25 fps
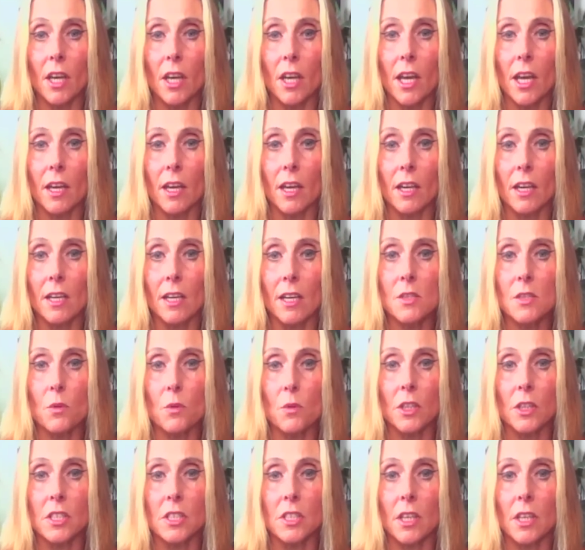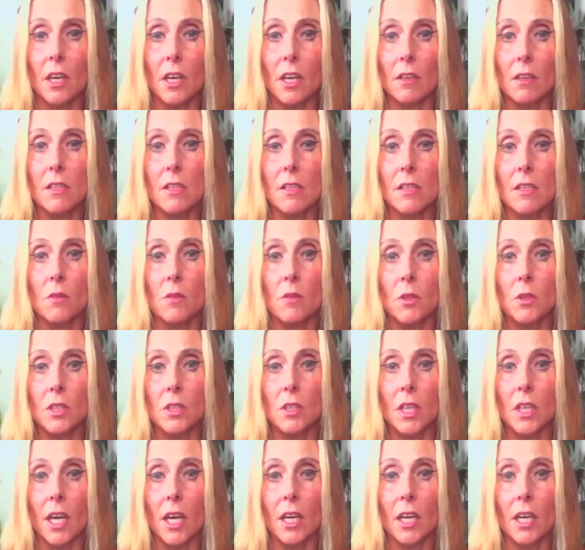hey, let's work together, let's
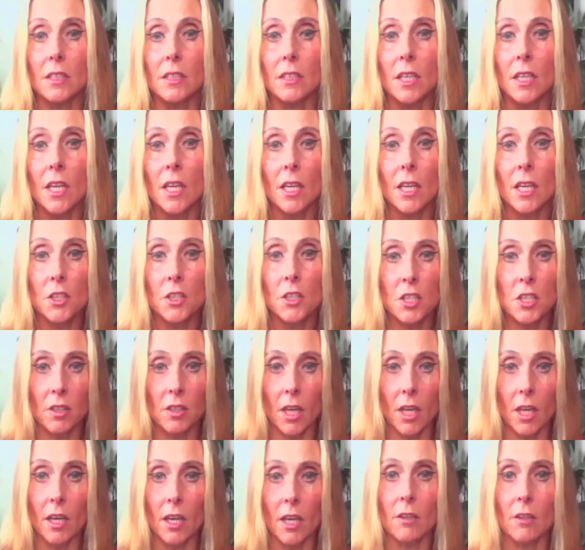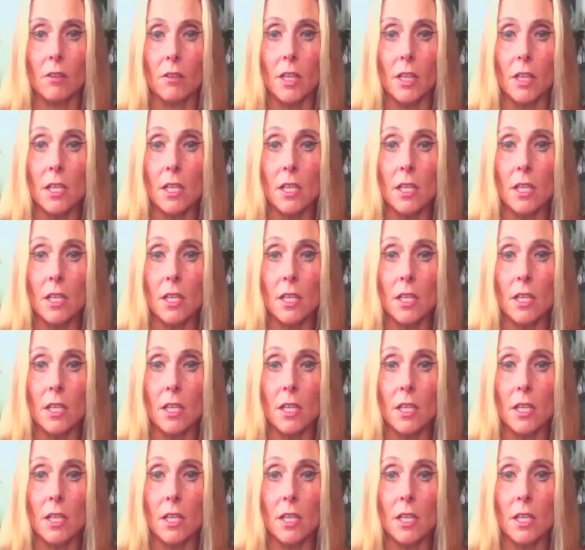communicate together.